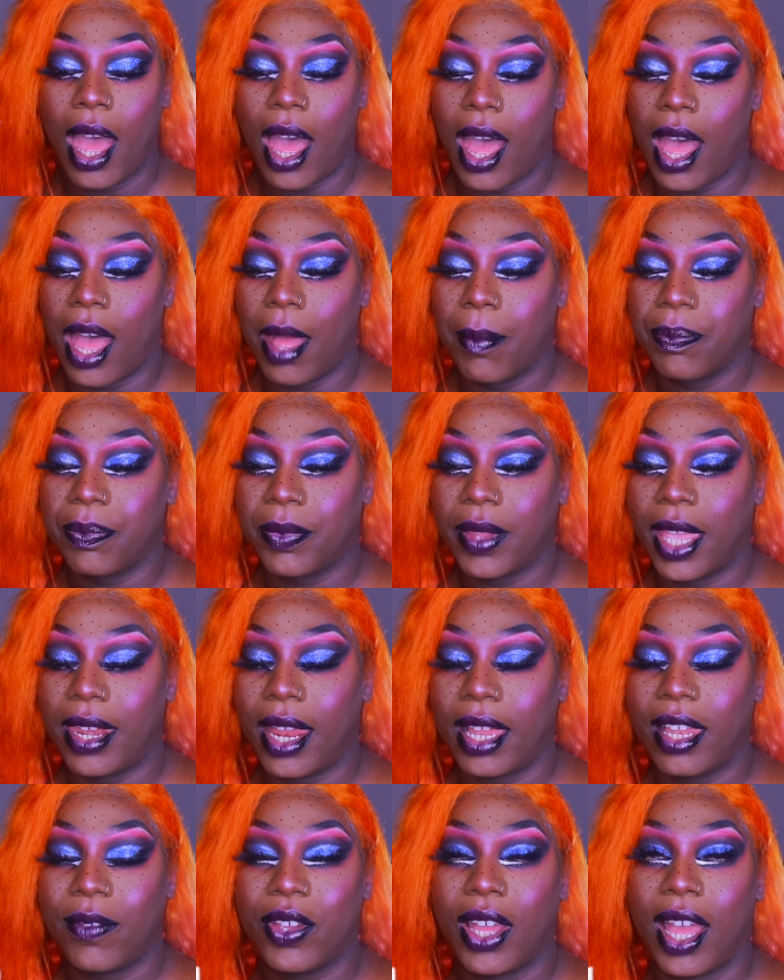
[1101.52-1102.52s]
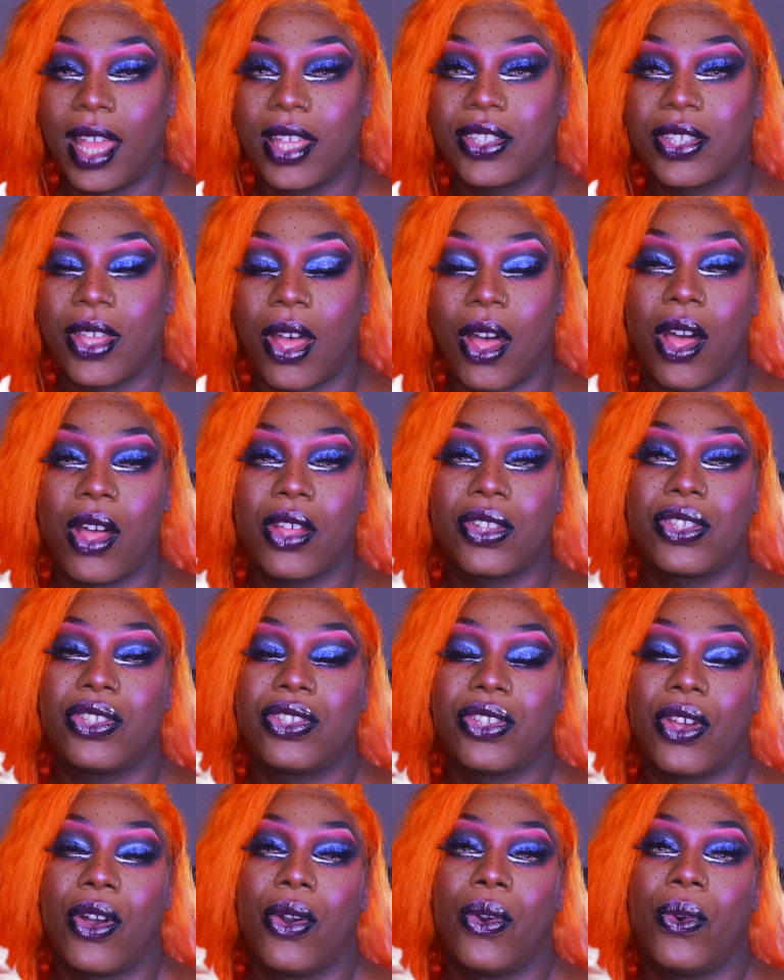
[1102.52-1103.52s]
Um, and I love you guys all
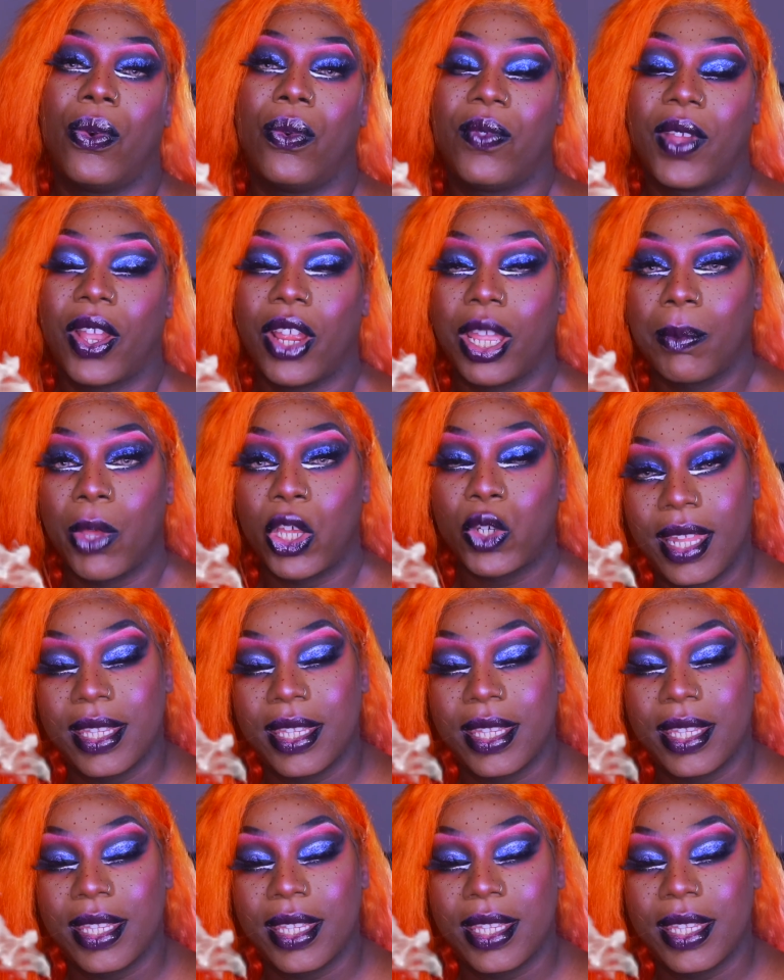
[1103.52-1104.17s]
so very much.